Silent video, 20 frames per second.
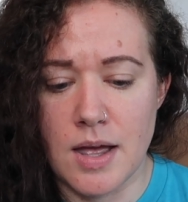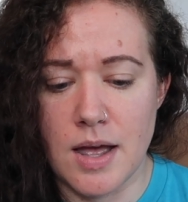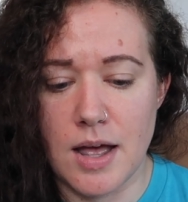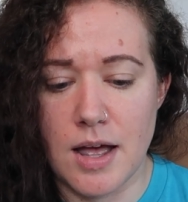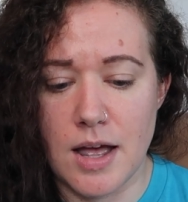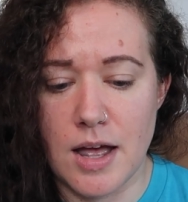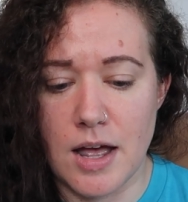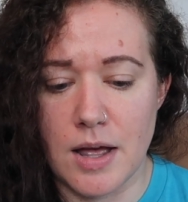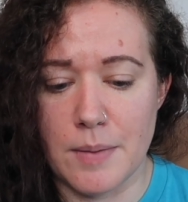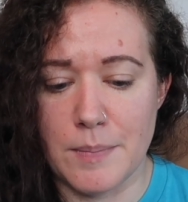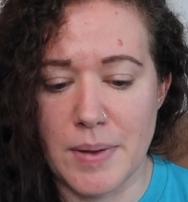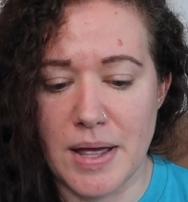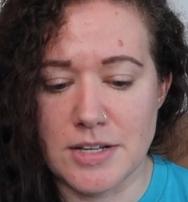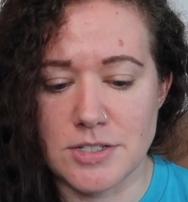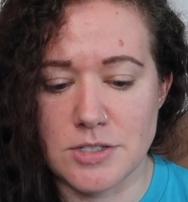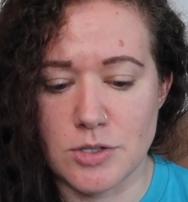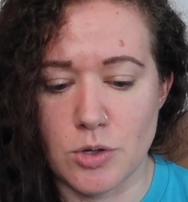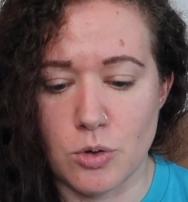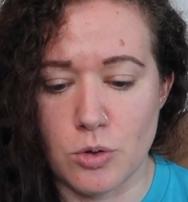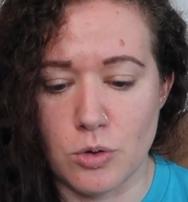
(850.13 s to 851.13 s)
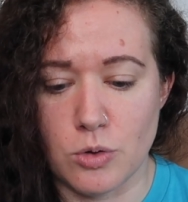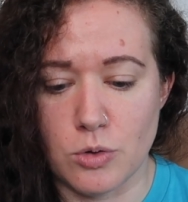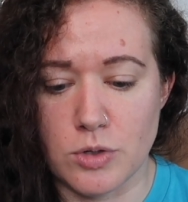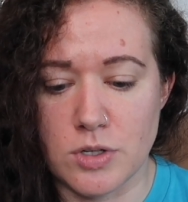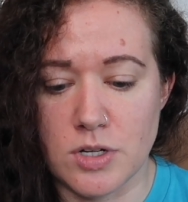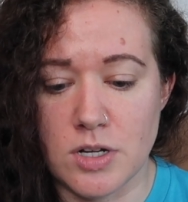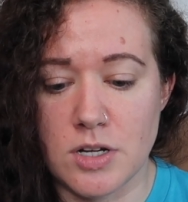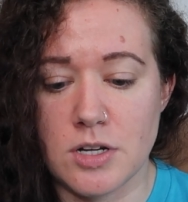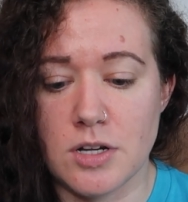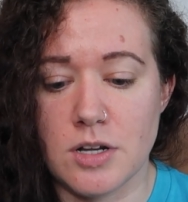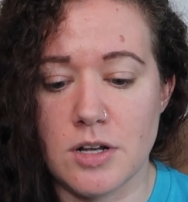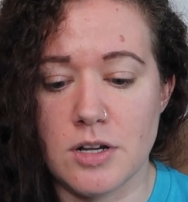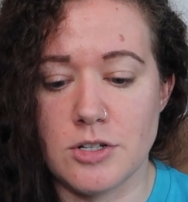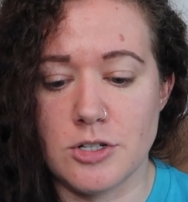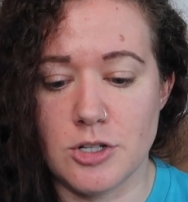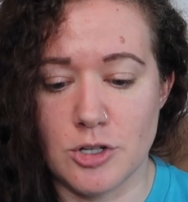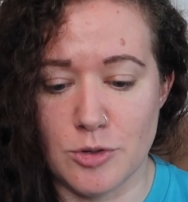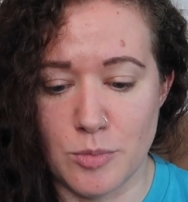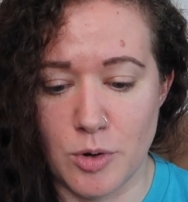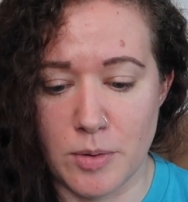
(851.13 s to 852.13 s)
I sold
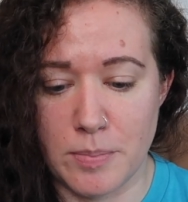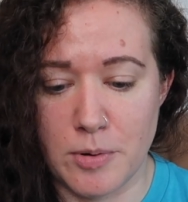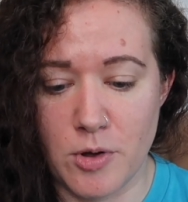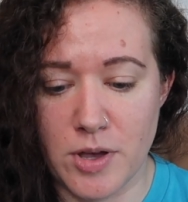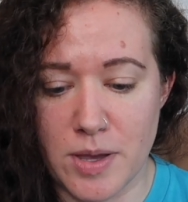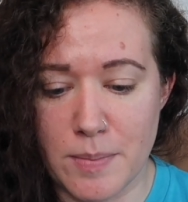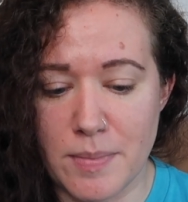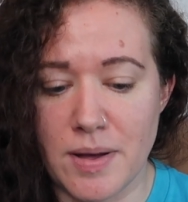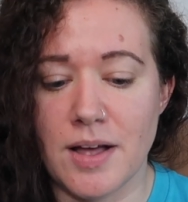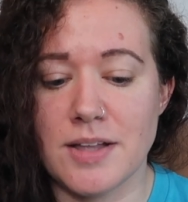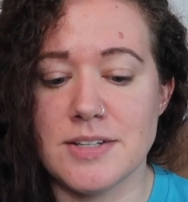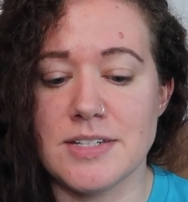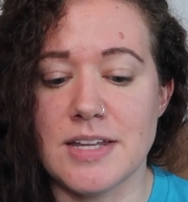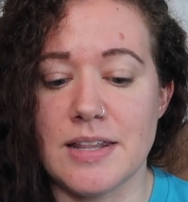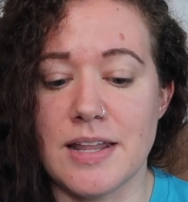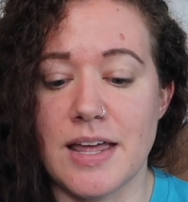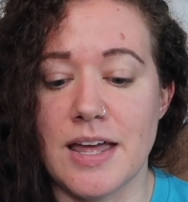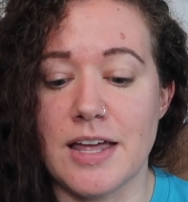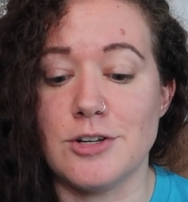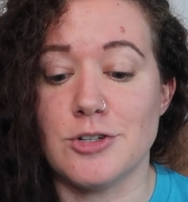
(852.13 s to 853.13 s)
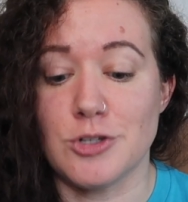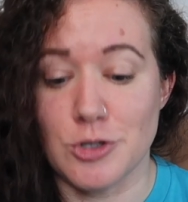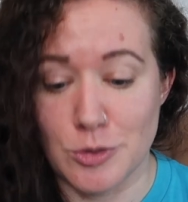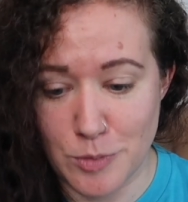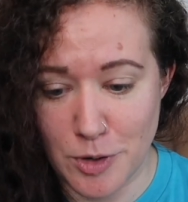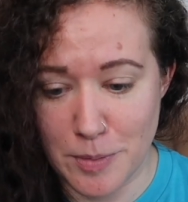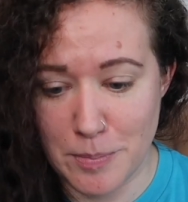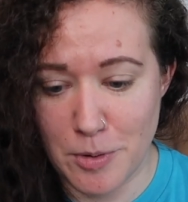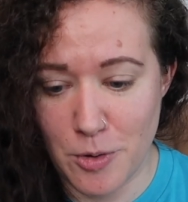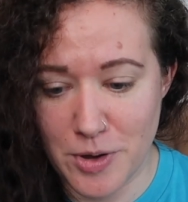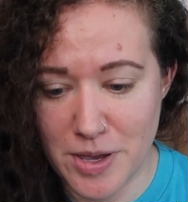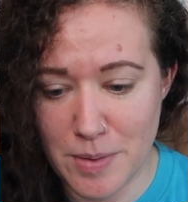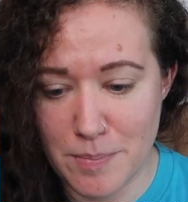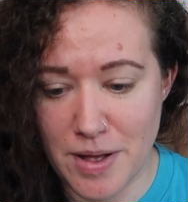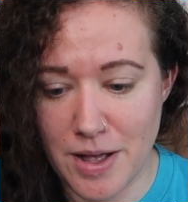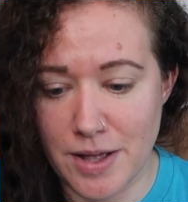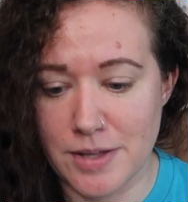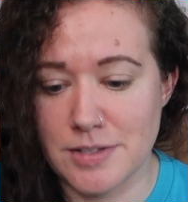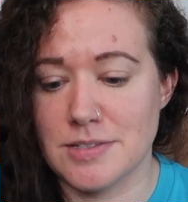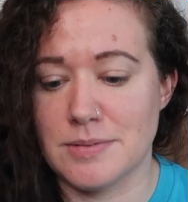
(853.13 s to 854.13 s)
2 more Pokemons and then 2 more
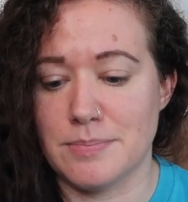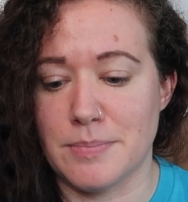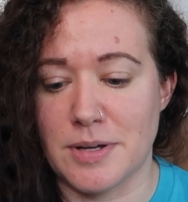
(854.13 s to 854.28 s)
Pokemons.